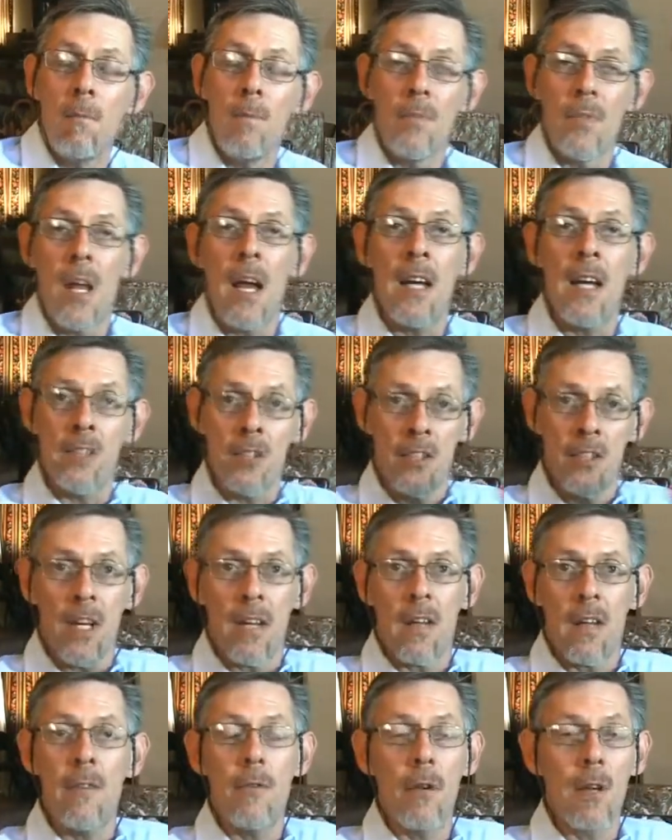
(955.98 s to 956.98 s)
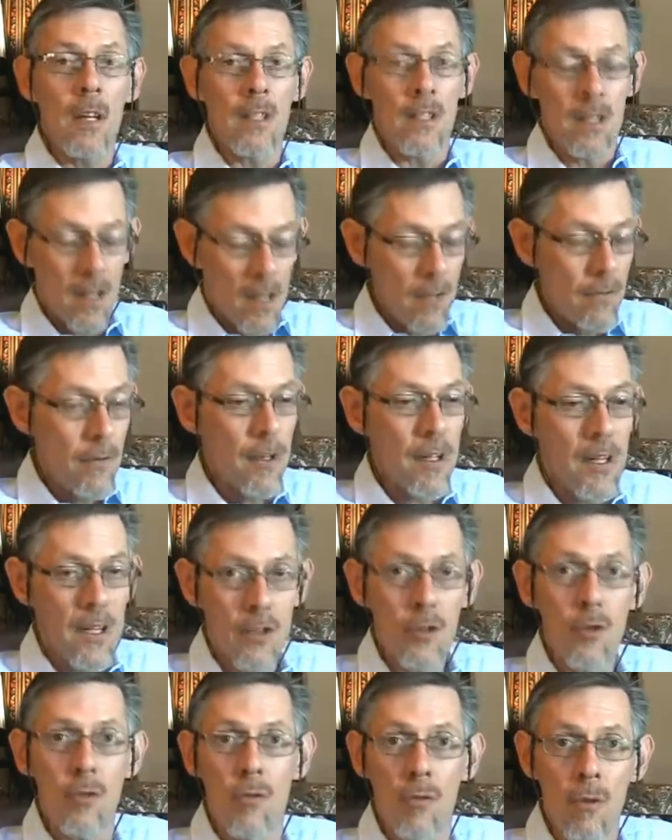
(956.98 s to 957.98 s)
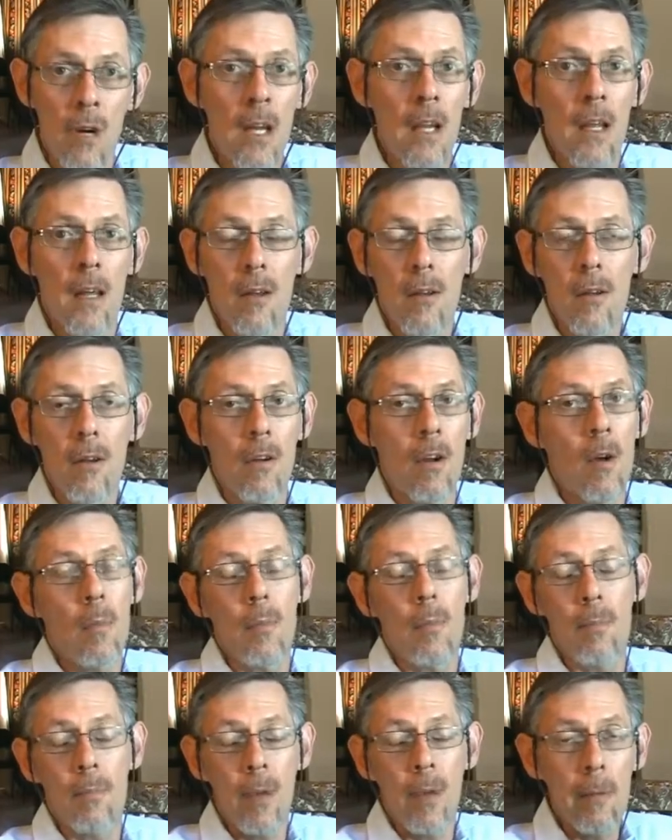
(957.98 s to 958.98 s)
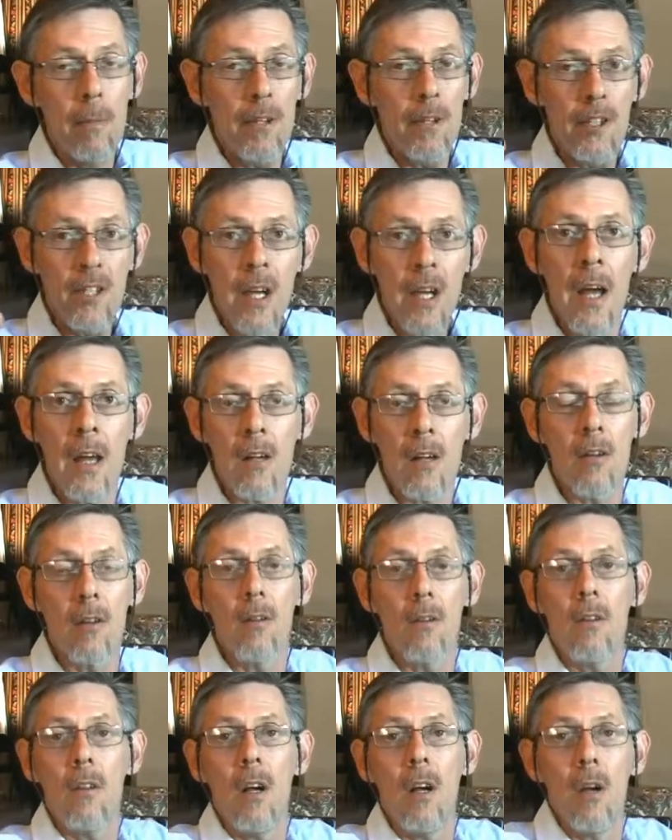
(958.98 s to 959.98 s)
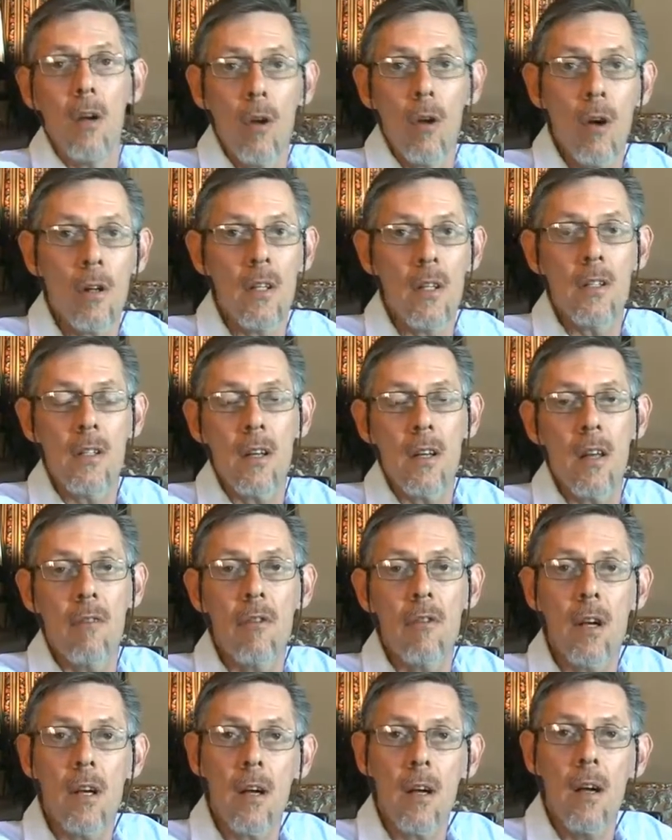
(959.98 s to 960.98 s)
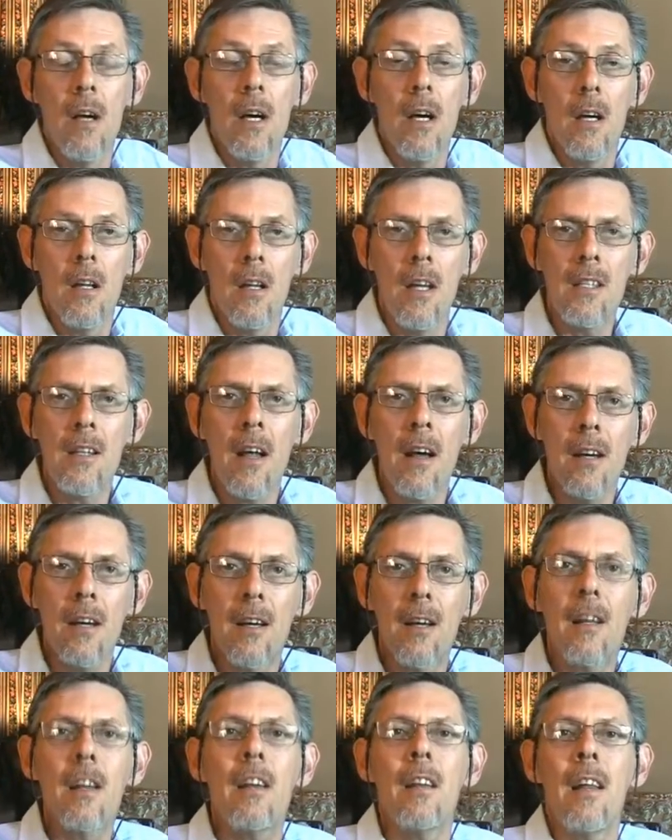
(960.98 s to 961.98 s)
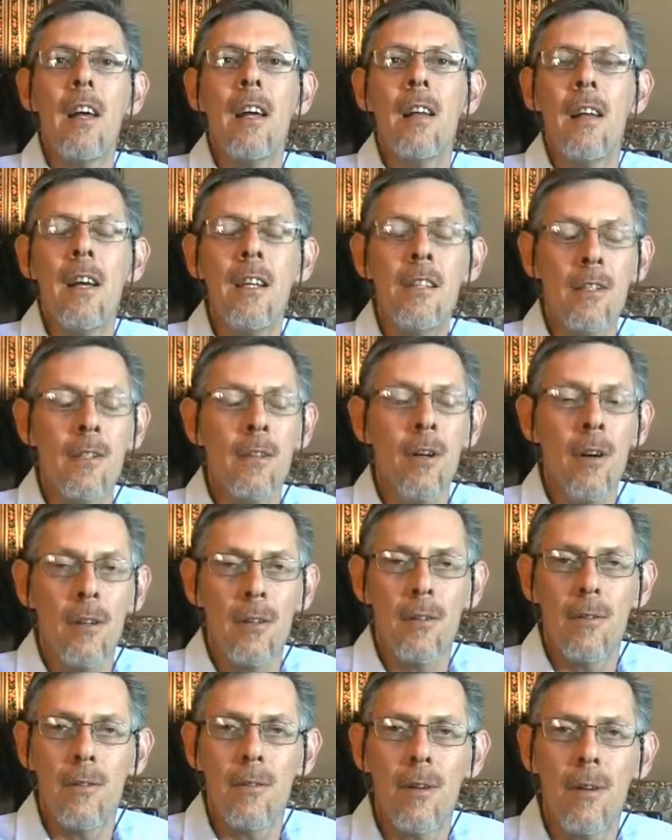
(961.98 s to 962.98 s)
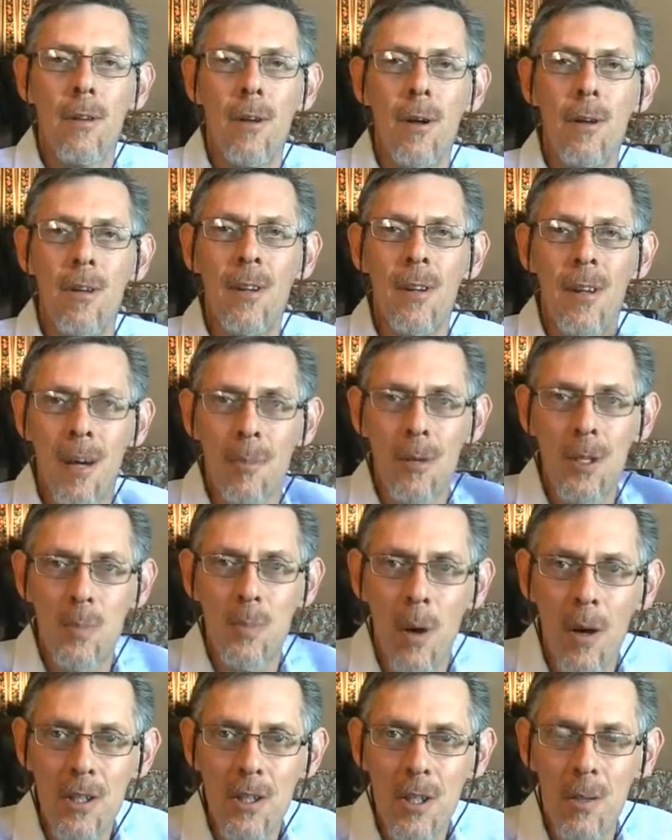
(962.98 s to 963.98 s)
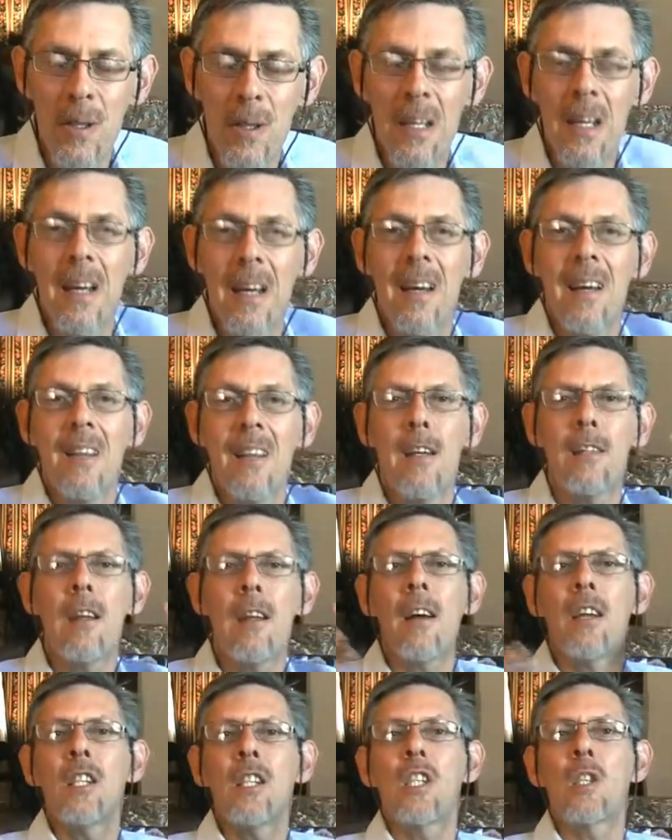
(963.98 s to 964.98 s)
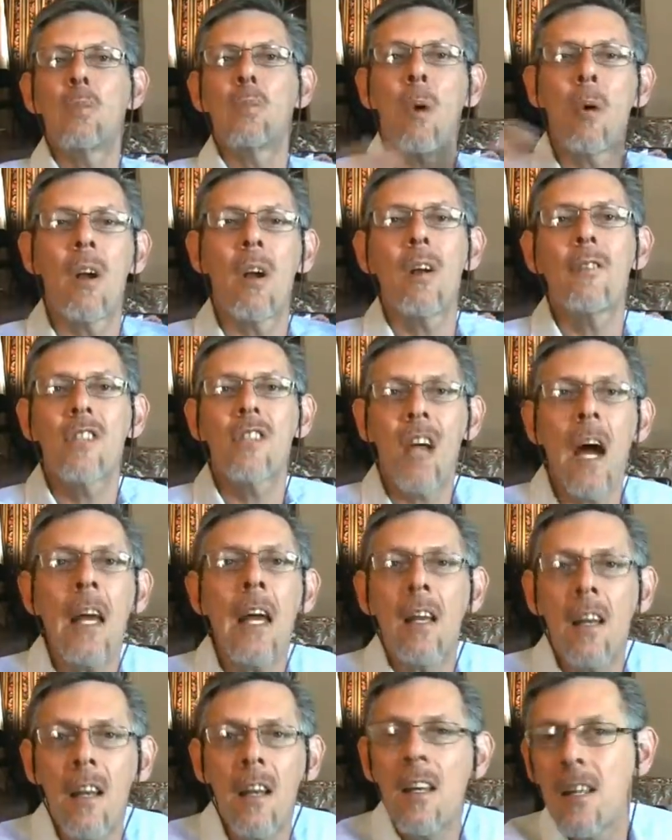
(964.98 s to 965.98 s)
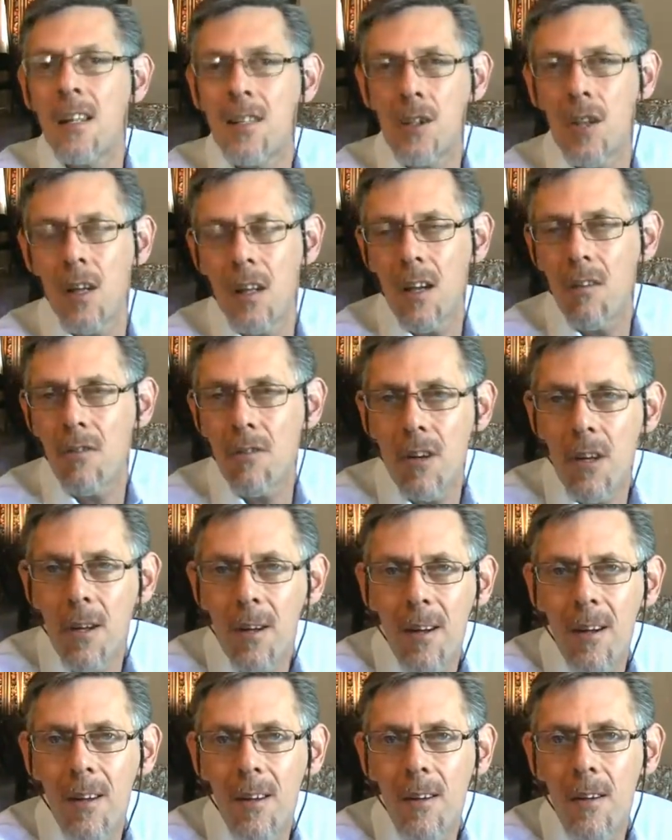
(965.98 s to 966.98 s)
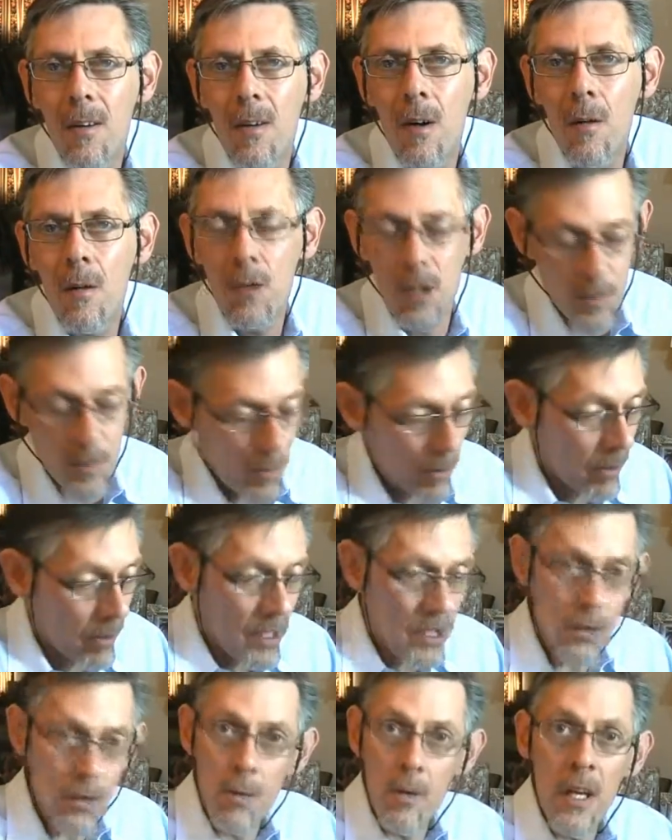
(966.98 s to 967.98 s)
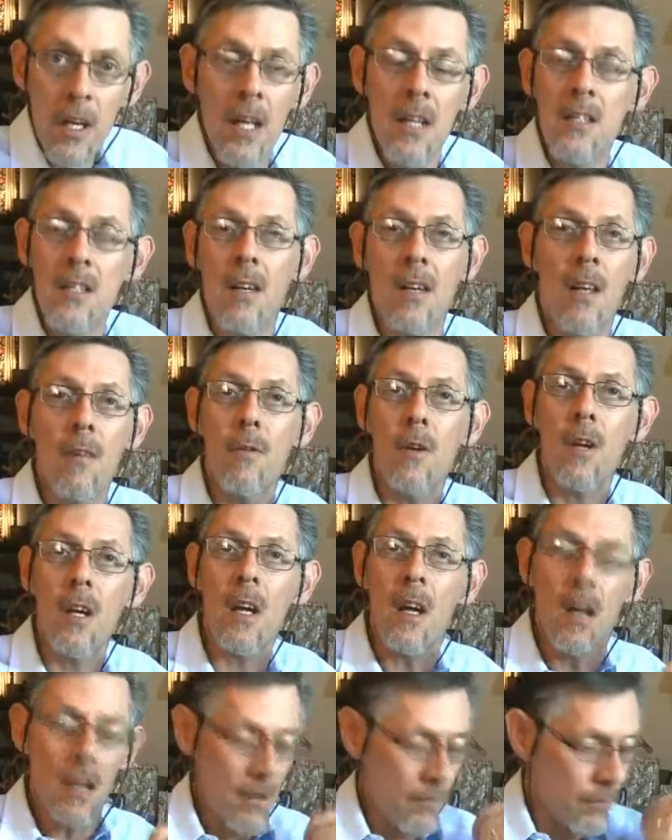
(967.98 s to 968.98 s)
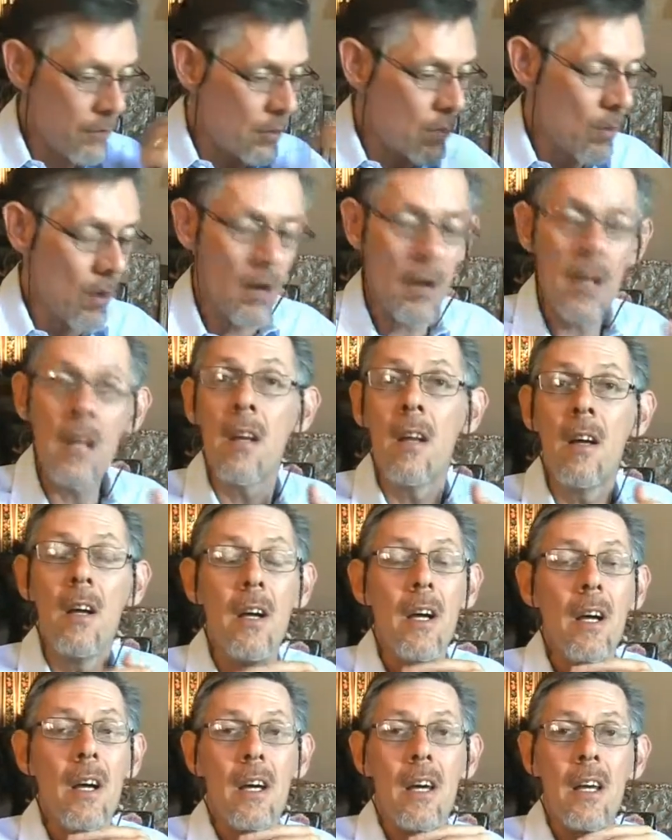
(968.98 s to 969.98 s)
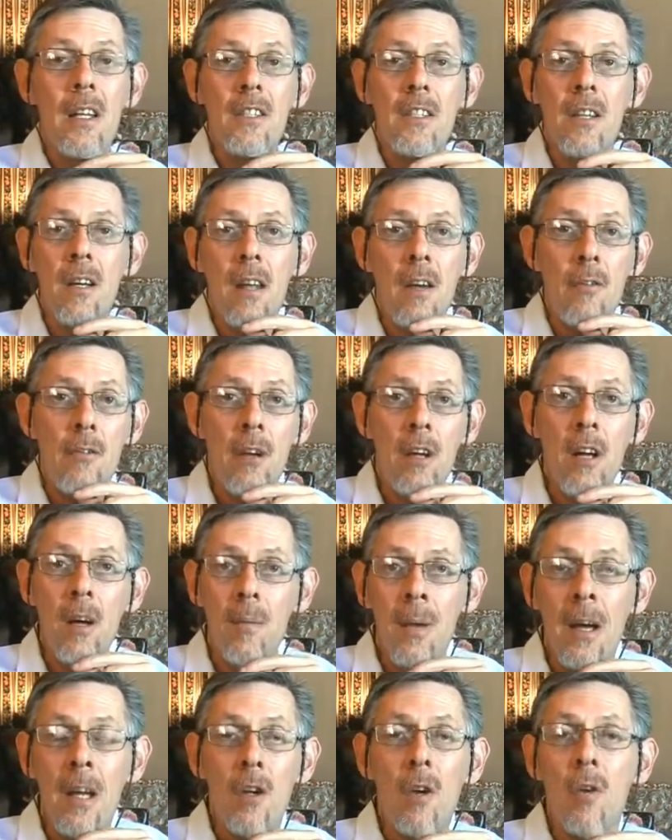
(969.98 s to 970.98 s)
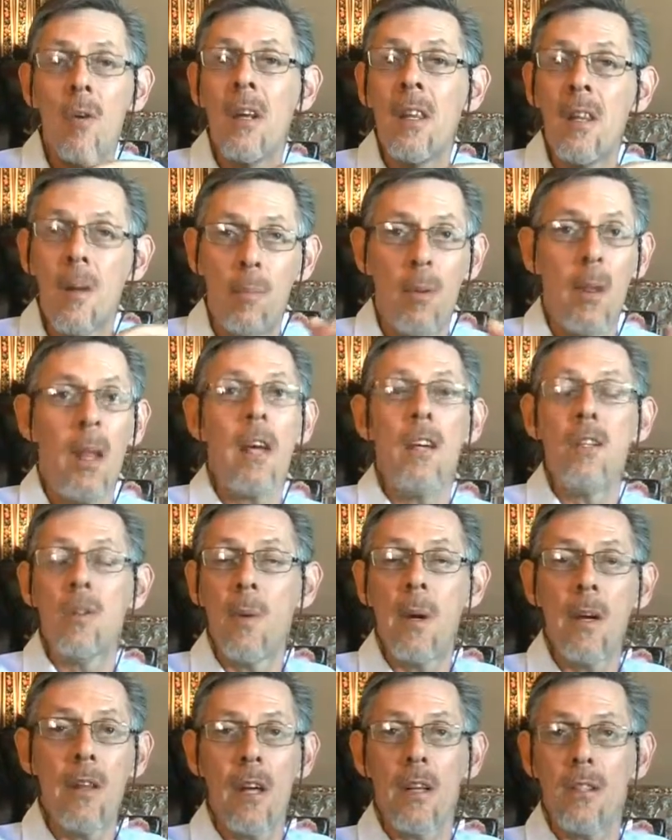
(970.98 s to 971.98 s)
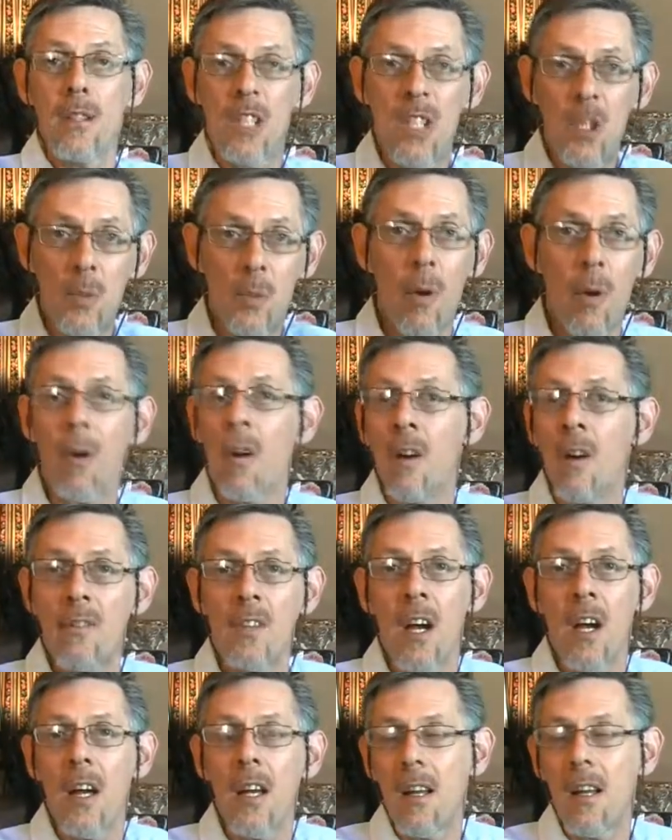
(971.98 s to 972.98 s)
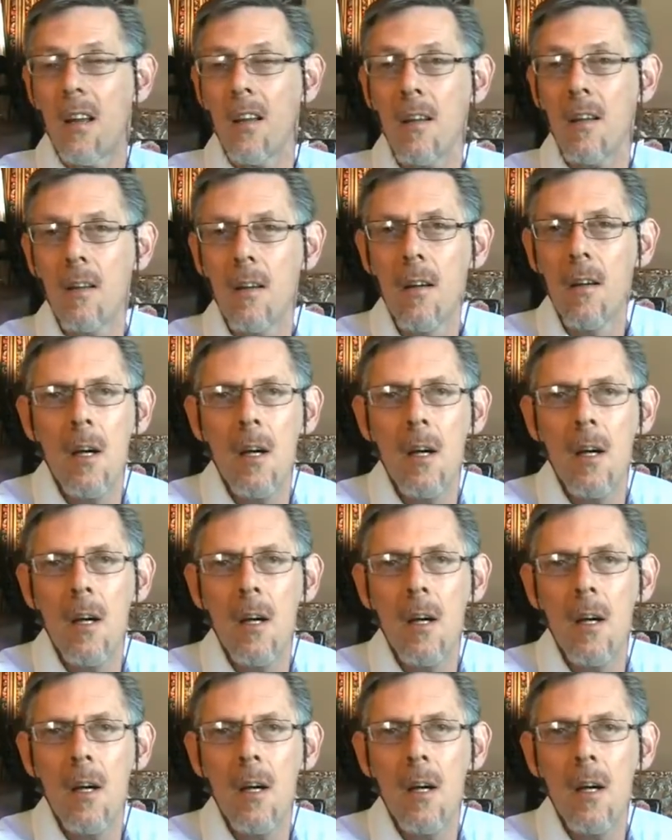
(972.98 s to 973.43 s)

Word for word: as in South Africa, South Africa is really, you know, people cycle a lot in South Africa. It's like, let, us not, don't I'm too spiritual, but there's like a spirit of cycling in South Africa. You know, the spirit is already in South Africa, and if you are in, in South Africa, man, you're in the place where there's a spirit of cycling.